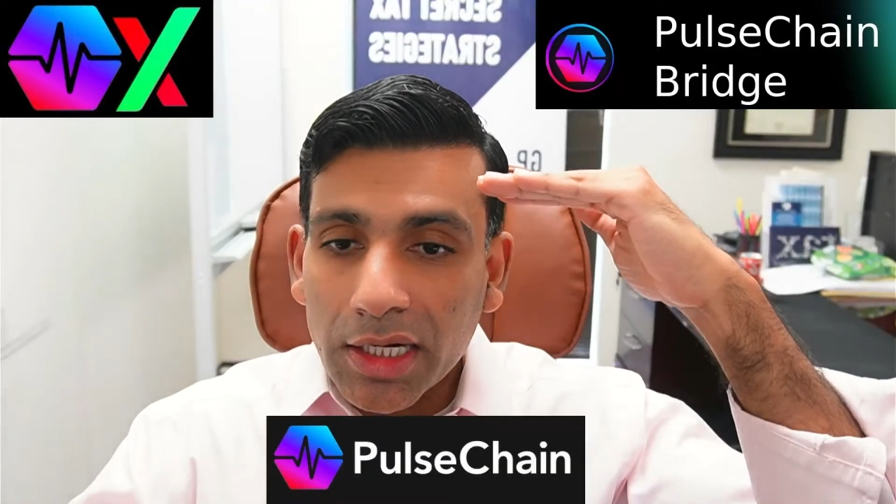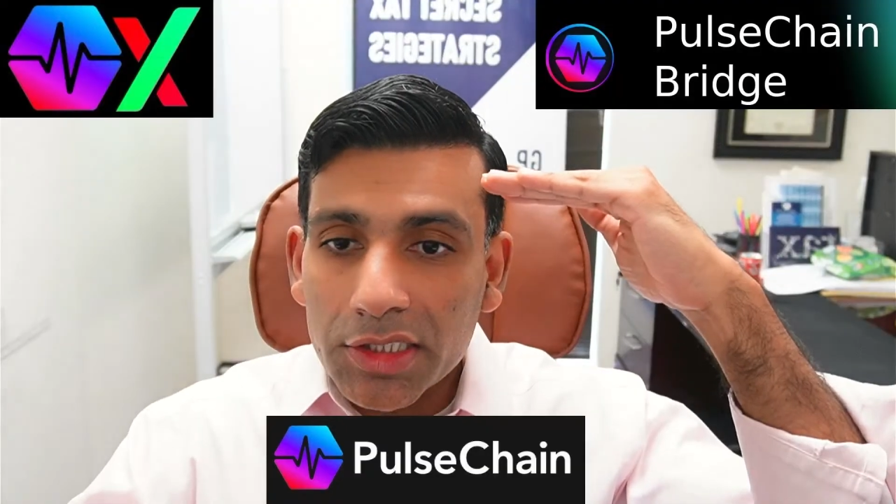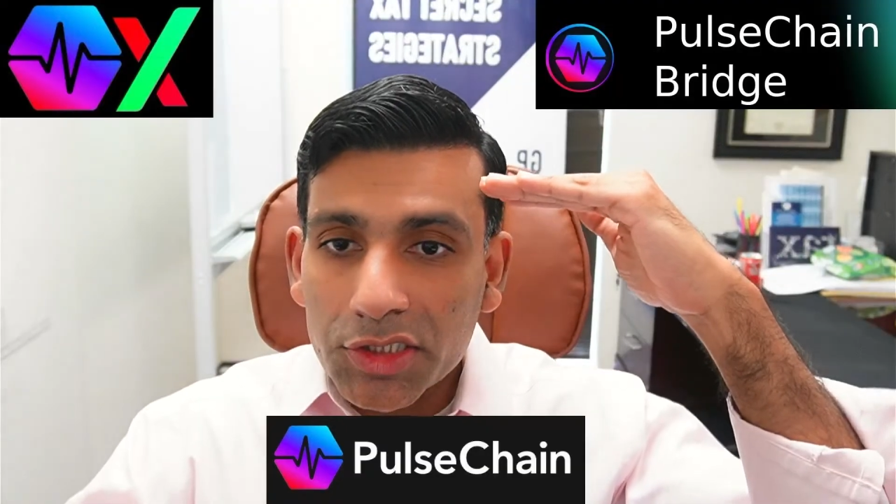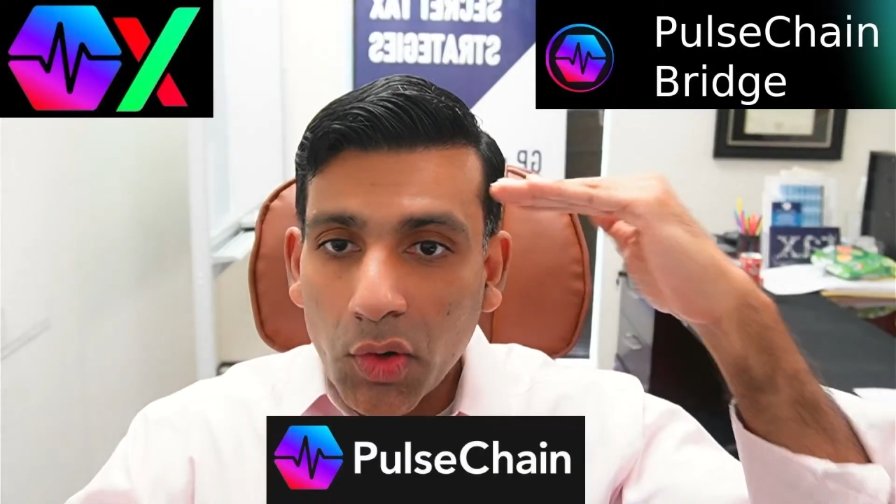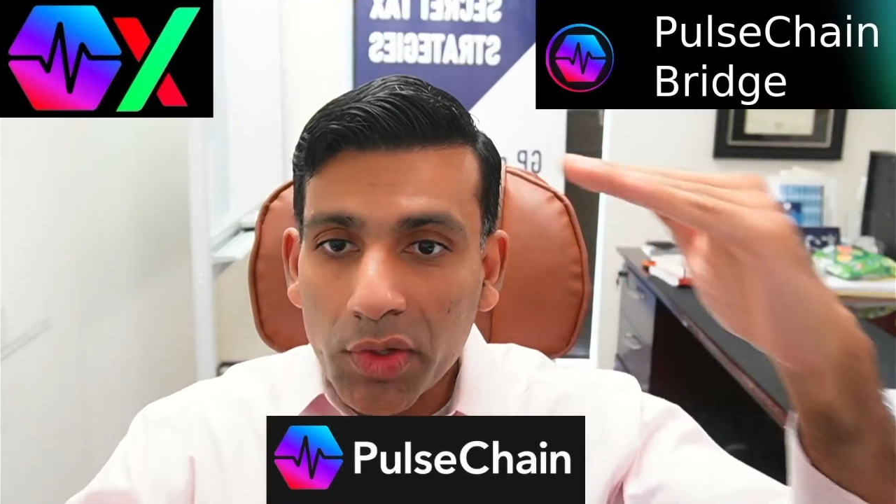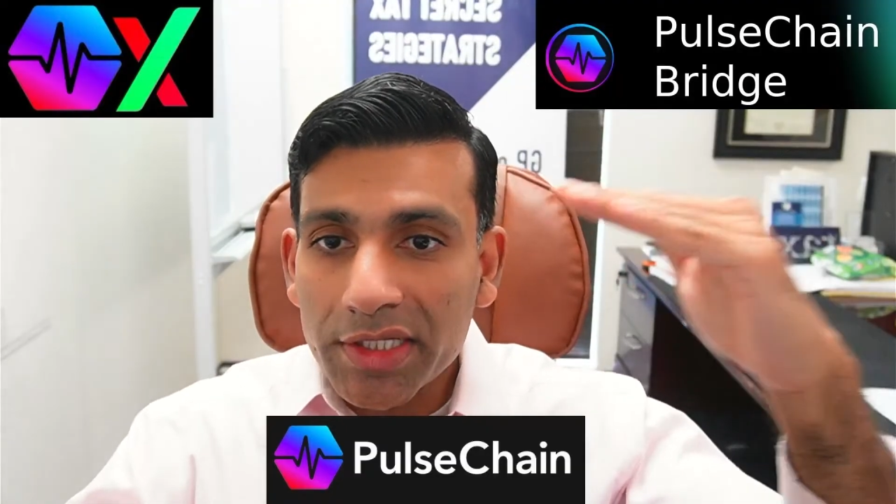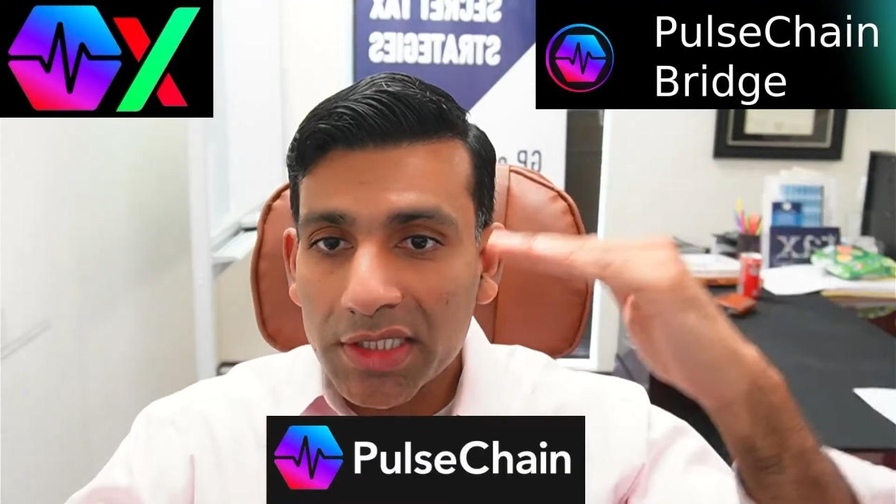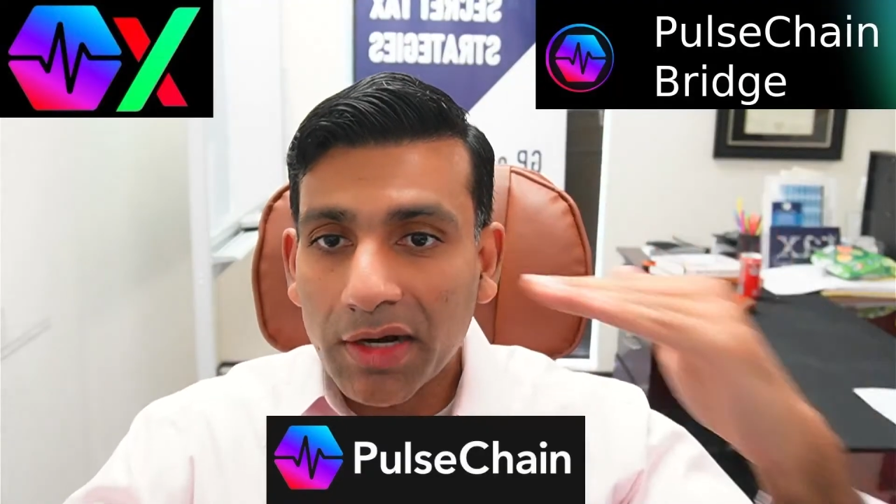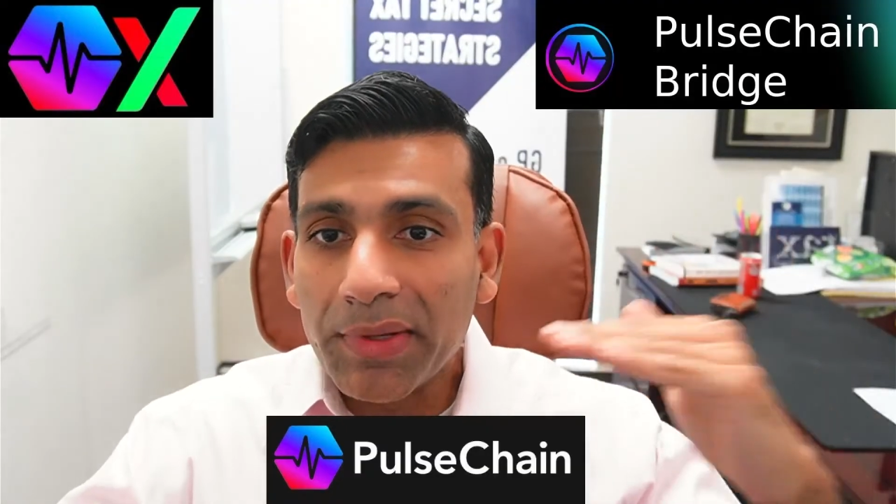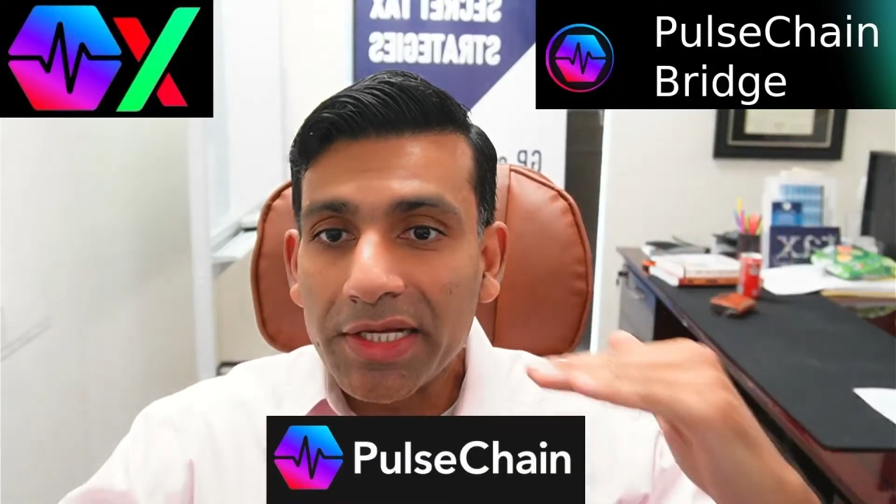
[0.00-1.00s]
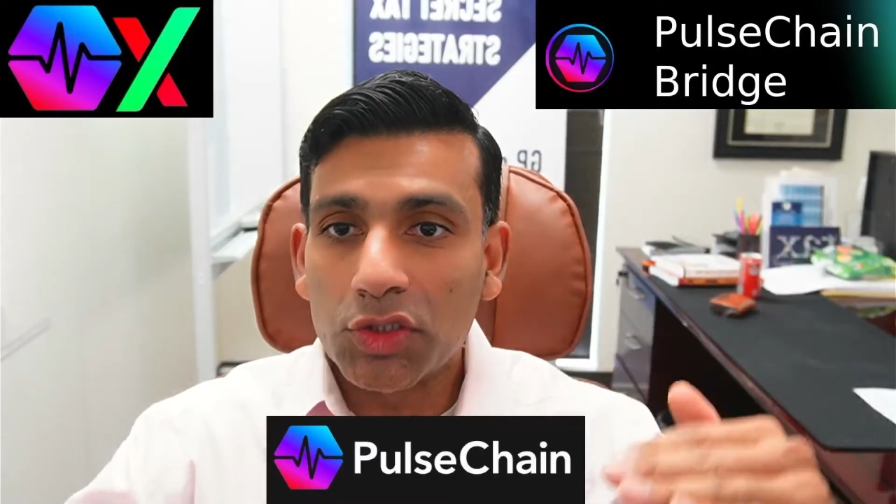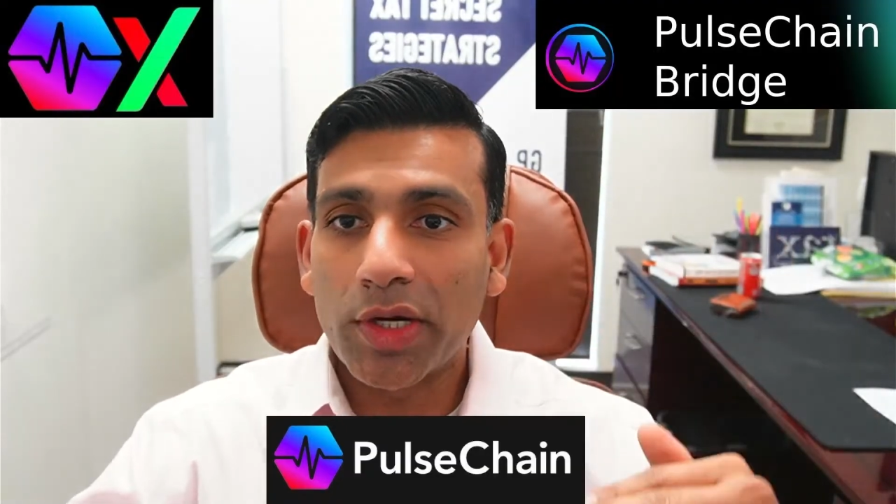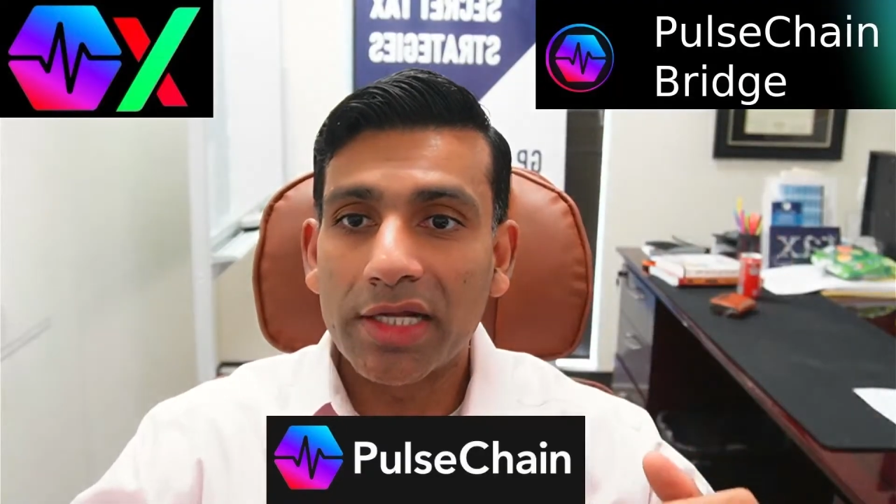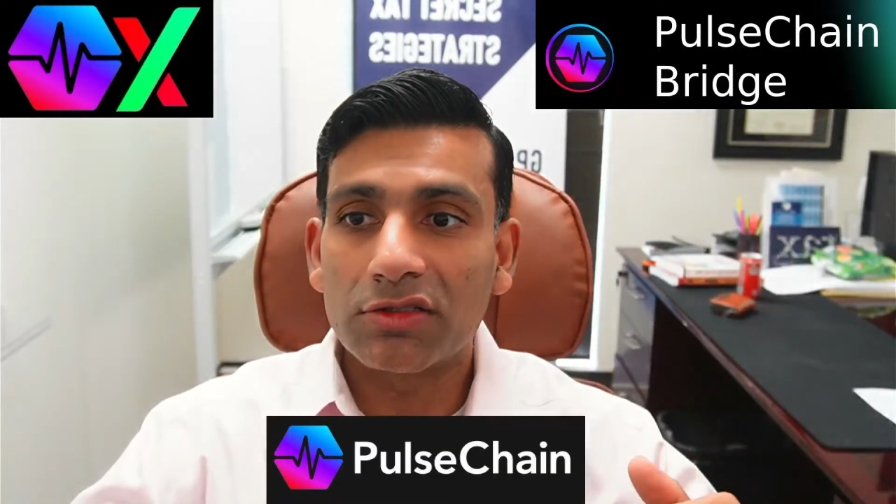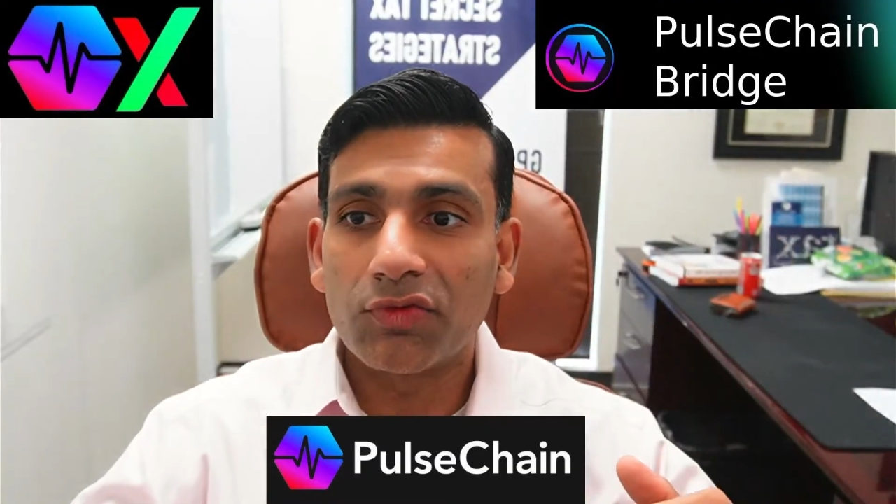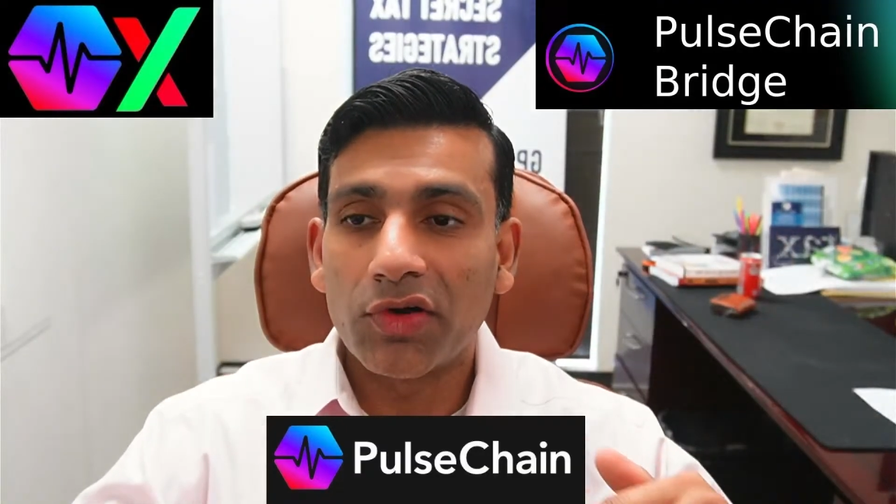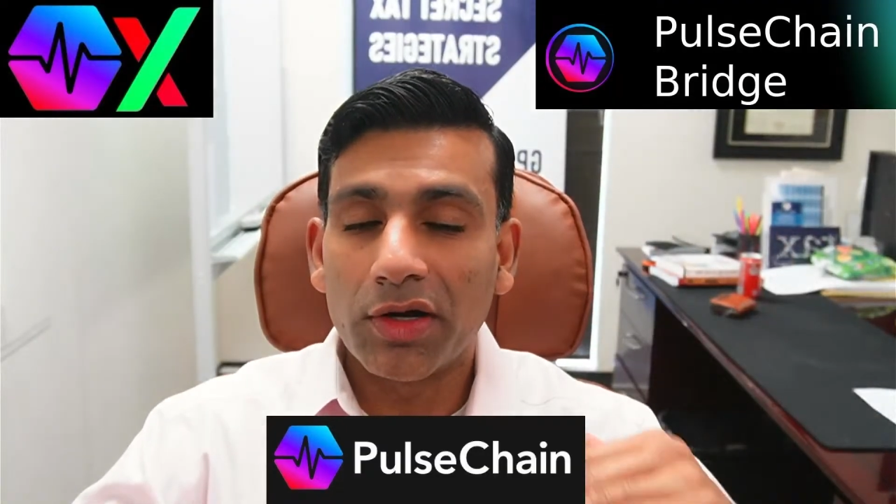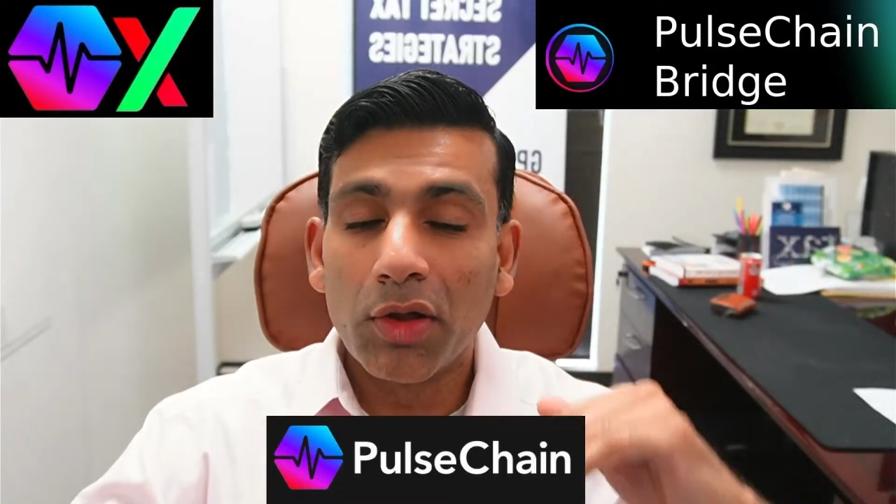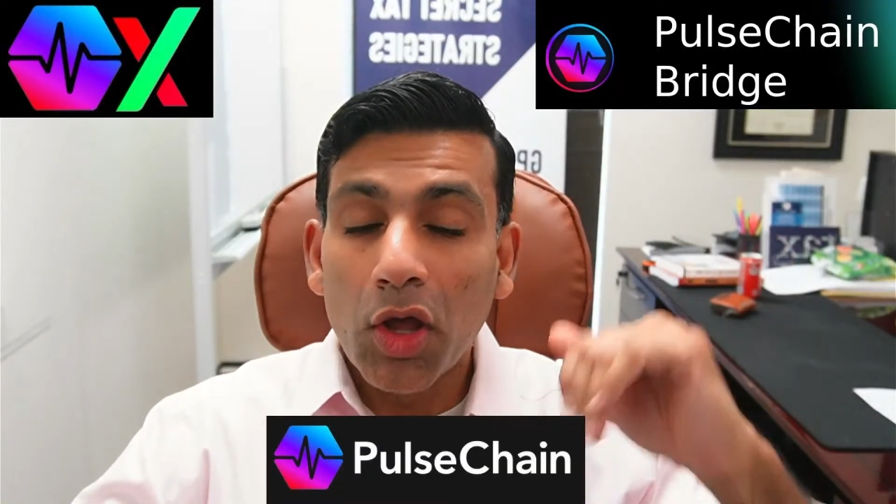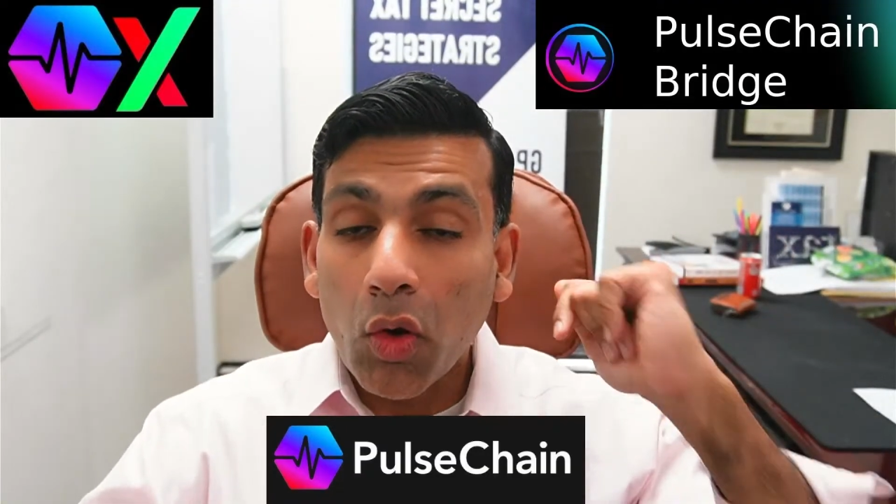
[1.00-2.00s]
tokens that are being transferred,